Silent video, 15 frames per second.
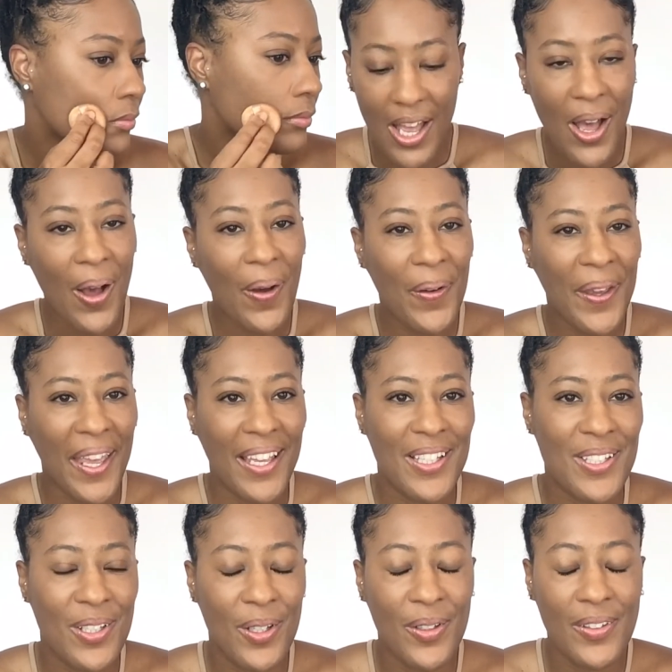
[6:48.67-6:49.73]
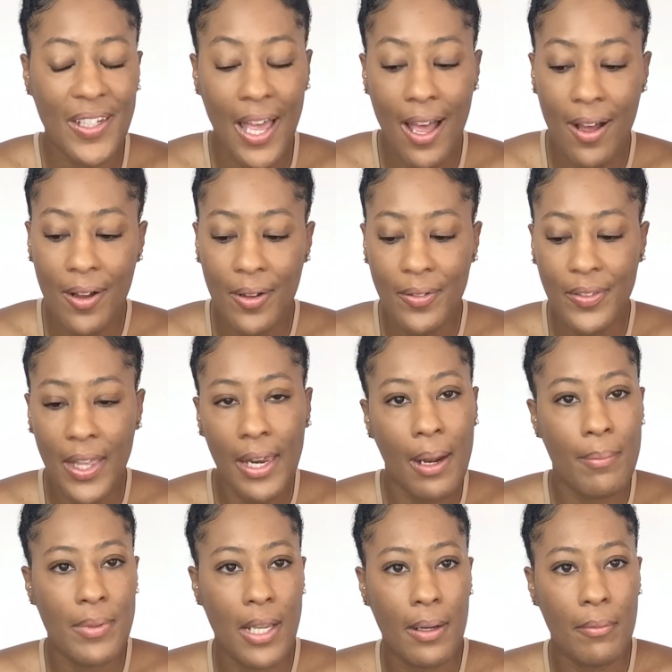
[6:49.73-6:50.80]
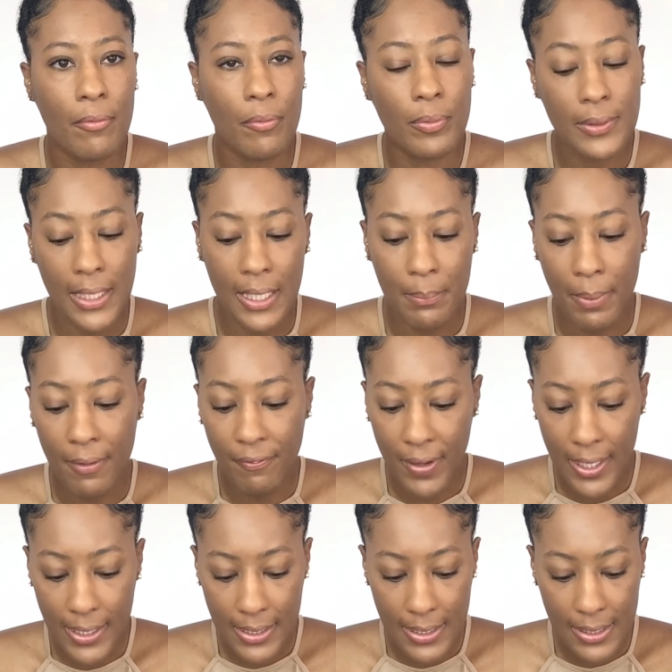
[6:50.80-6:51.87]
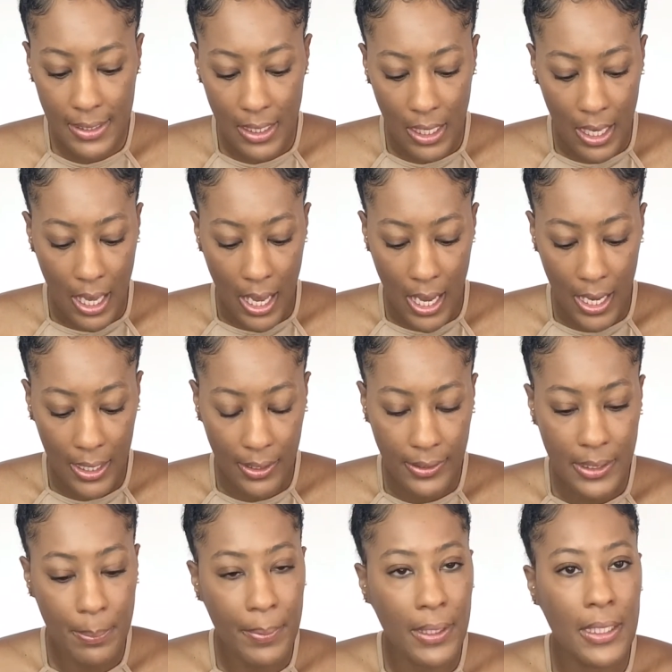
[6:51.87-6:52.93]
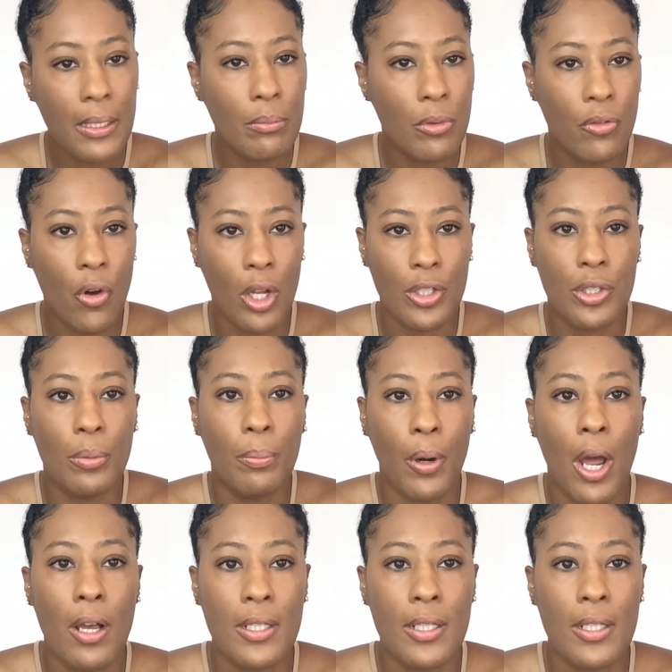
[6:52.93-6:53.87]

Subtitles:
Okay, so now that I'm done setting my face, I typically move on to brows.